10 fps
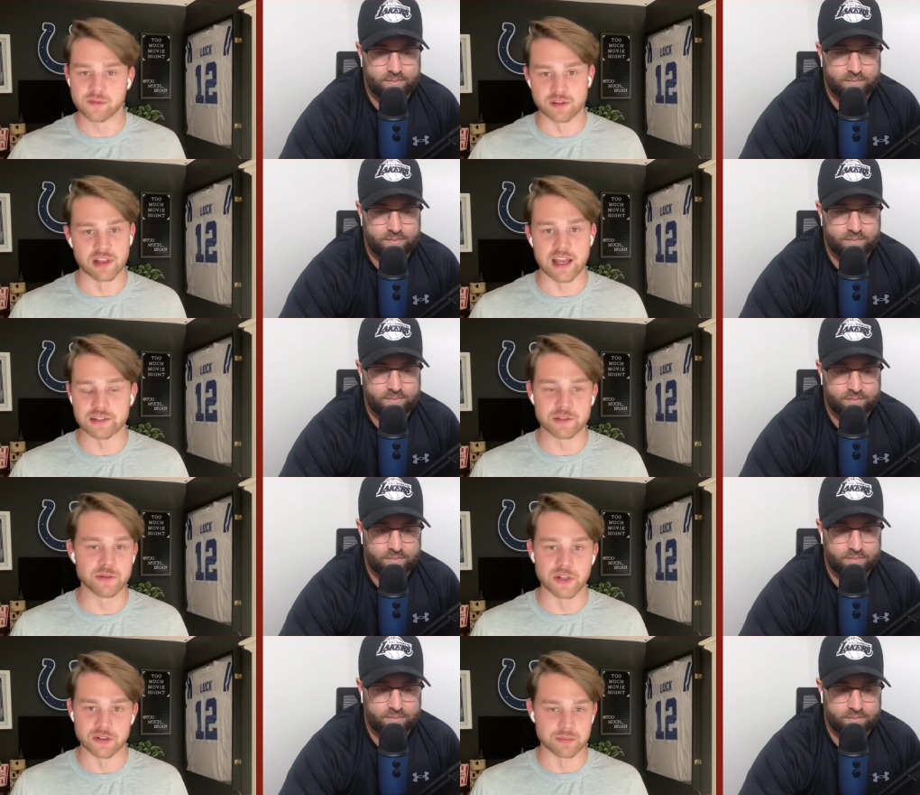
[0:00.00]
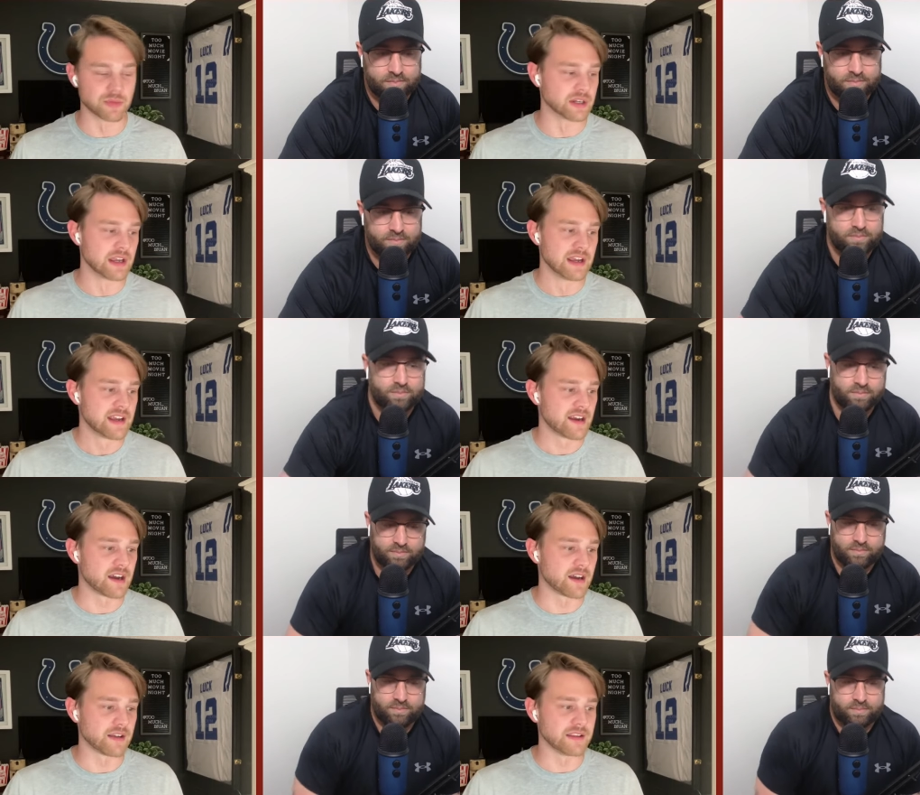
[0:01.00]
Speaker 1: for the last two years, but
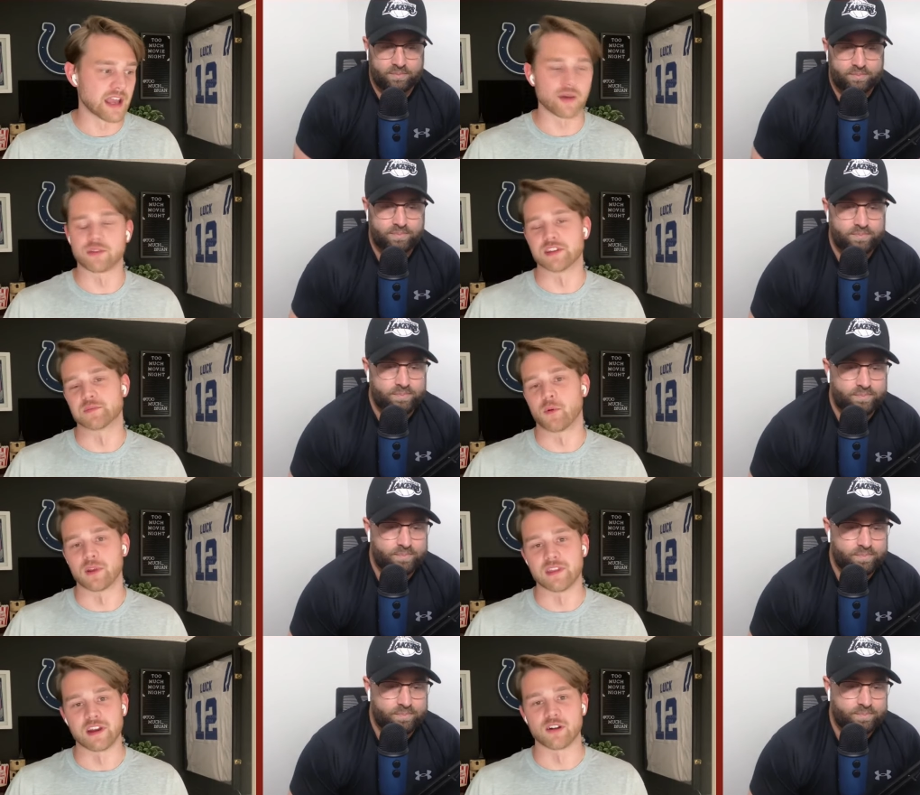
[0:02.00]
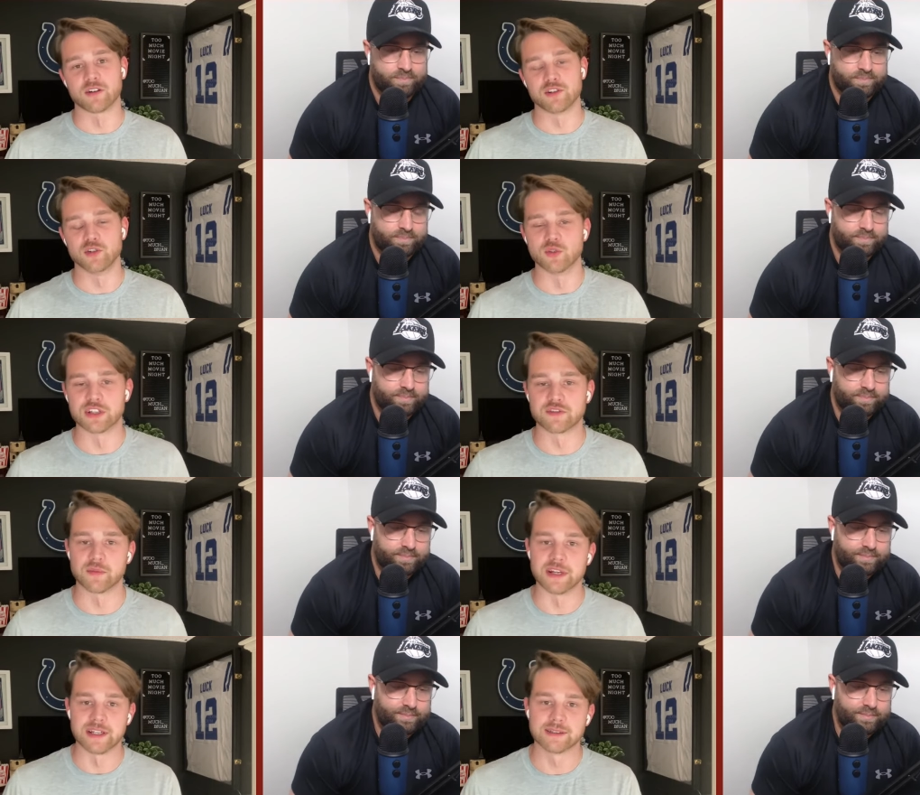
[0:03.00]
uh, now at this point, they are too rich for
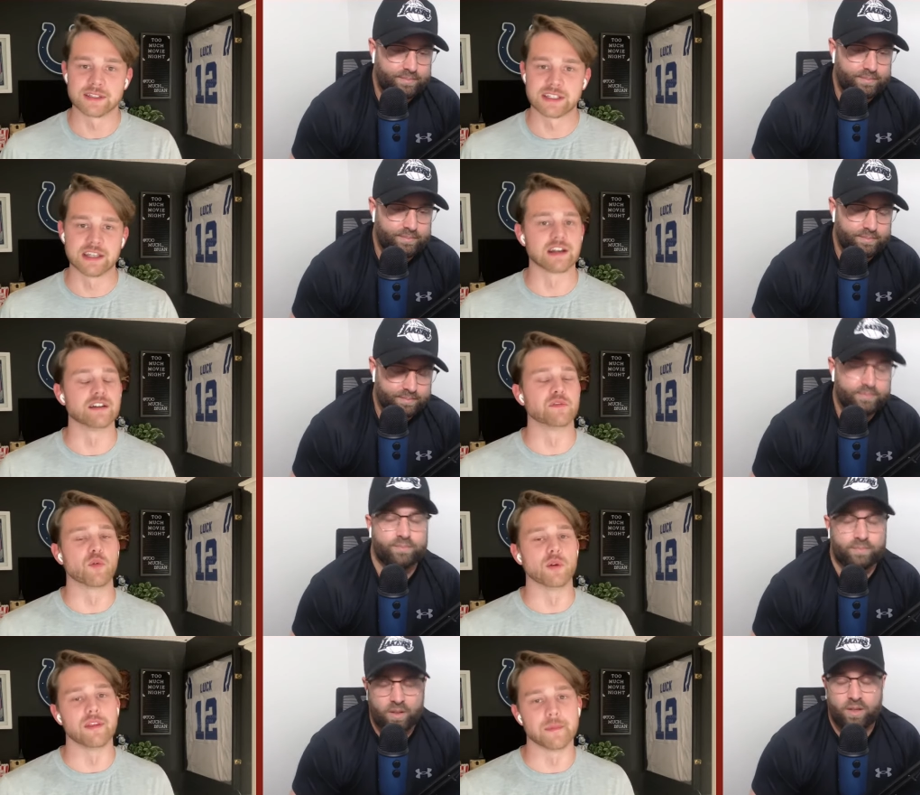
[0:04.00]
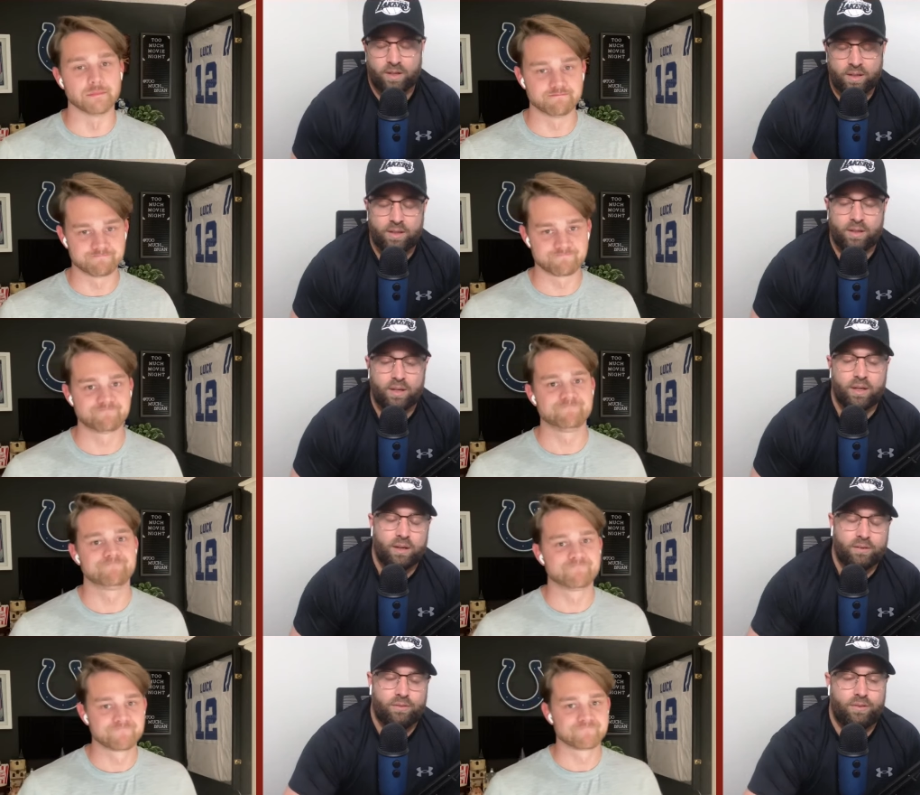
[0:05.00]
me. Cannot afford them.
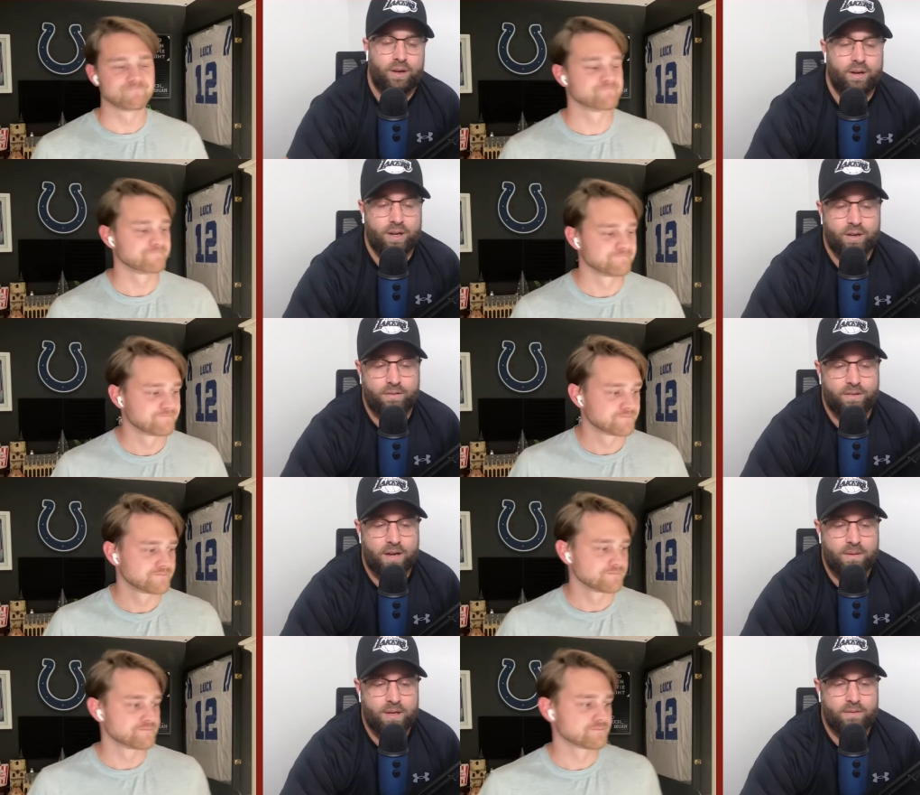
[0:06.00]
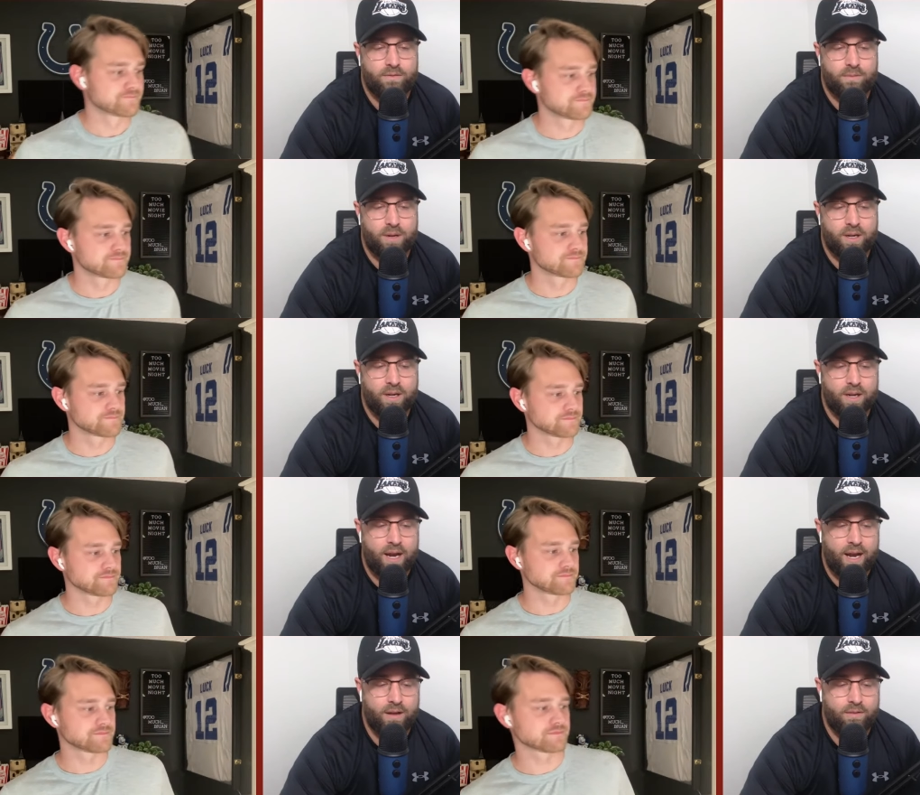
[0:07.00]
Speaker 2: Fair enough. I mean, for me, I
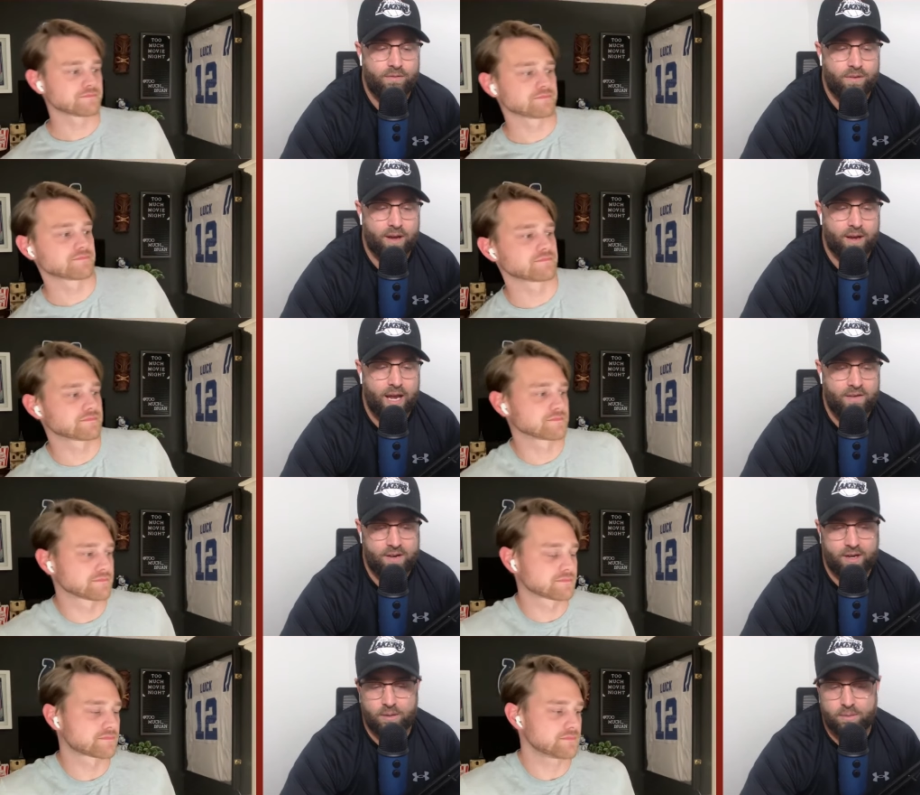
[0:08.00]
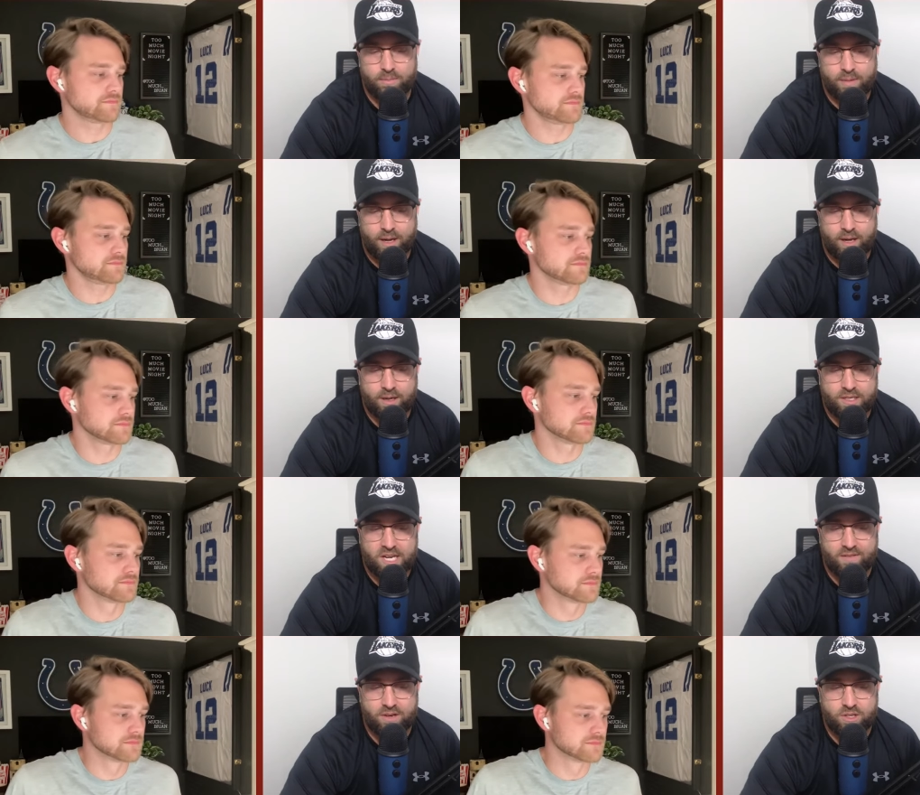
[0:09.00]
have uh, Evan Engram and
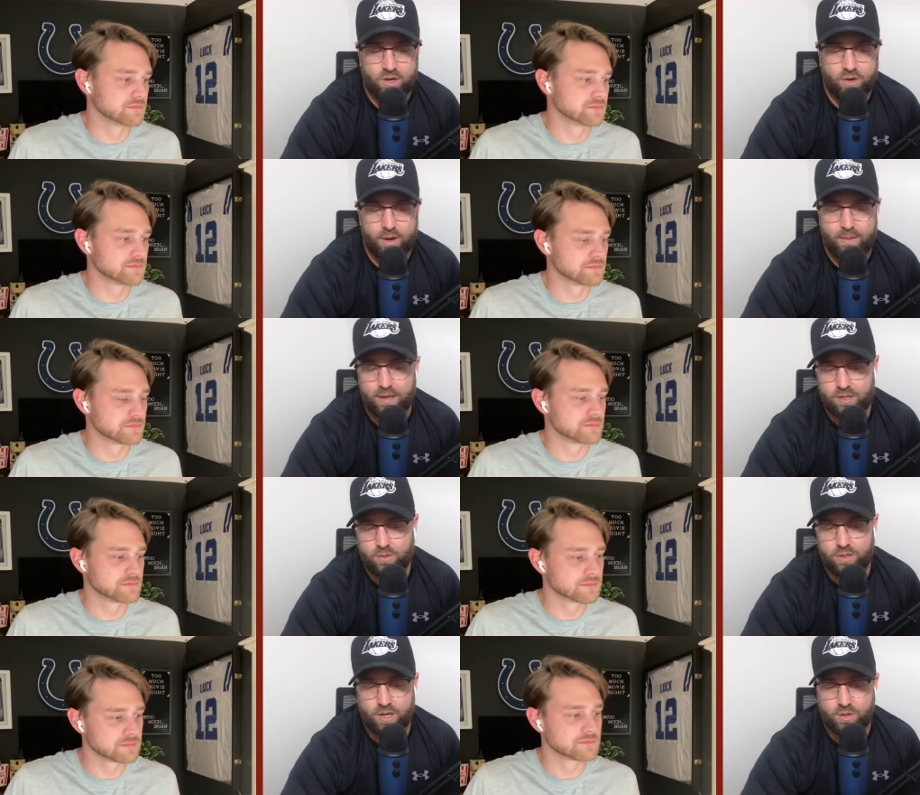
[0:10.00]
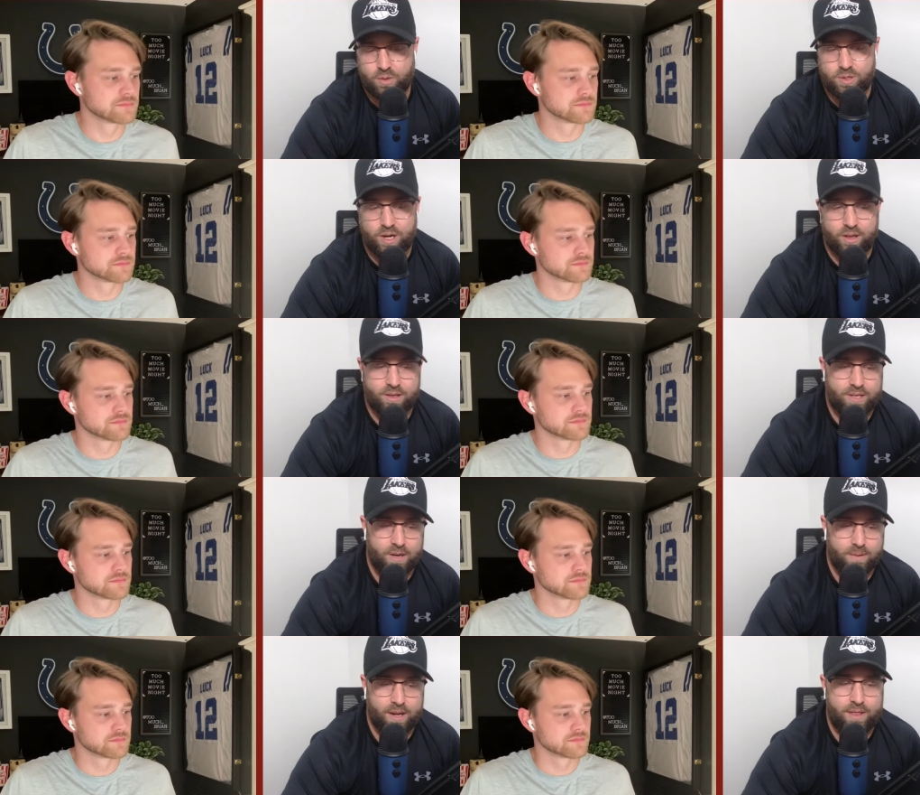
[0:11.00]
David Njoku. I meant to switch out George Kittle this year, but